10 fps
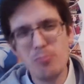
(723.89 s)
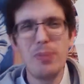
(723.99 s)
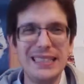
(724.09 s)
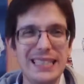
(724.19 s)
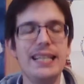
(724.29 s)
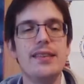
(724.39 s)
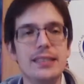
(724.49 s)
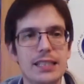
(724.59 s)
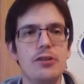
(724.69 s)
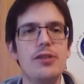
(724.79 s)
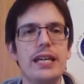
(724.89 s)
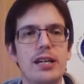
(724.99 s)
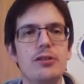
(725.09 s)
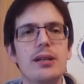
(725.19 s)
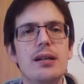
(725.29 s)
basically the zone they
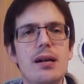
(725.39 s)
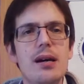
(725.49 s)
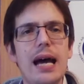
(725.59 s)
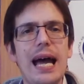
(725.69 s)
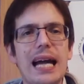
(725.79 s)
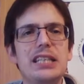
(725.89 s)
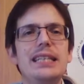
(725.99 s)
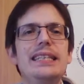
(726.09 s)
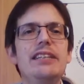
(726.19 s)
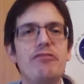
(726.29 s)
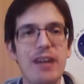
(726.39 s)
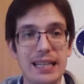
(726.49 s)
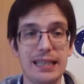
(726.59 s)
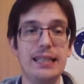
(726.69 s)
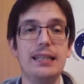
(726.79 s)
could actually
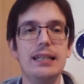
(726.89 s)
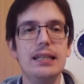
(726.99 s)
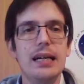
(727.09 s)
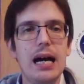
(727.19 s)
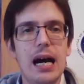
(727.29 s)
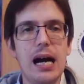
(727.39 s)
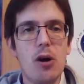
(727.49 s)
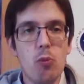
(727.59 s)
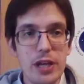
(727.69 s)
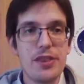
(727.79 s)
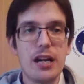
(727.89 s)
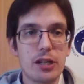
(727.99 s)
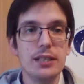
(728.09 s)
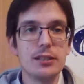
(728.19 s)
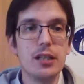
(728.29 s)
defend with their
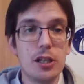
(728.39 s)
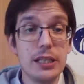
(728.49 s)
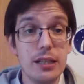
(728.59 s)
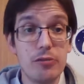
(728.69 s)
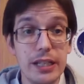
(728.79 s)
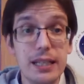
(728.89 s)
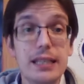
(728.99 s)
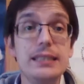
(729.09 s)
coastal artillery.